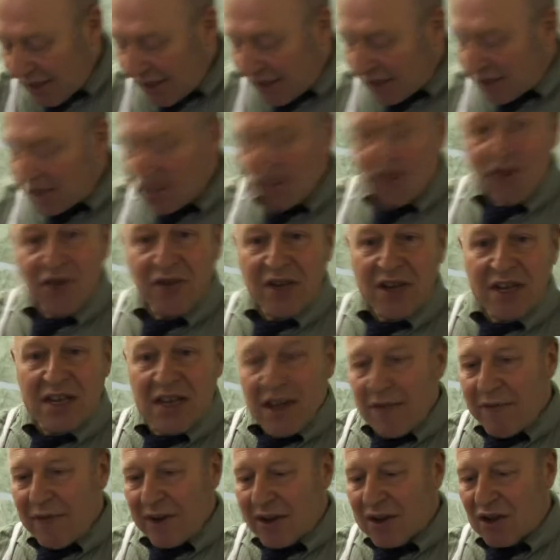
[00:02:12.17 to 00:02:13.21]
there's nothing
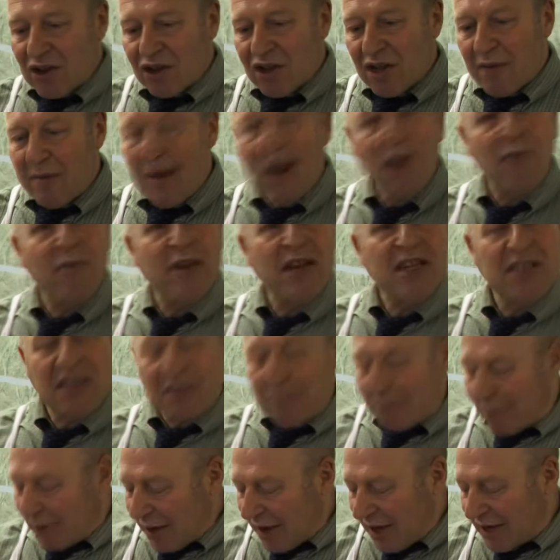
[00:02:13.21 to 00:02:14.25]
difficult about mixing
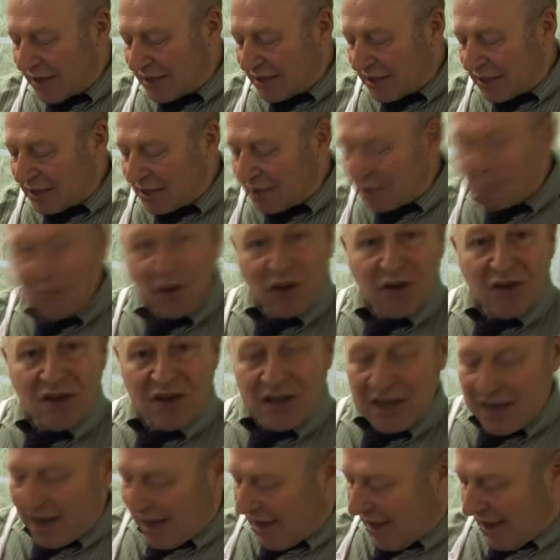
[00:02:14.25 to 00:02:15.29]
paste in the modern
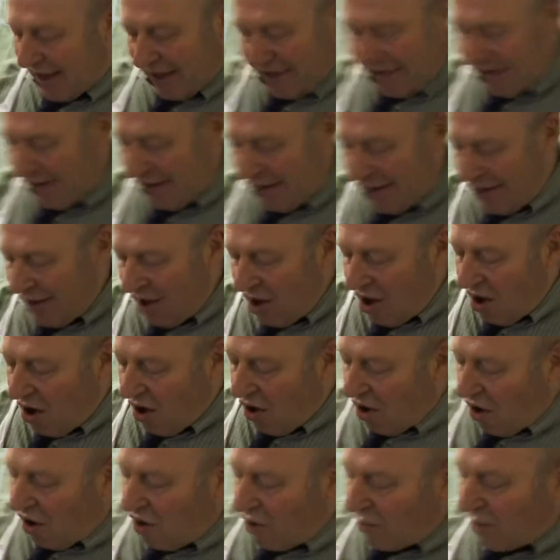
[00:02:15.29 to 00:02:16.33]
day.
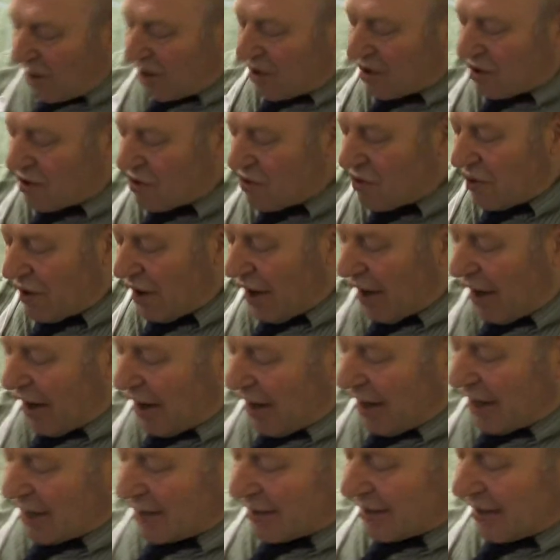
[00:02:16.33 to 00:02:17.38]
All we do is,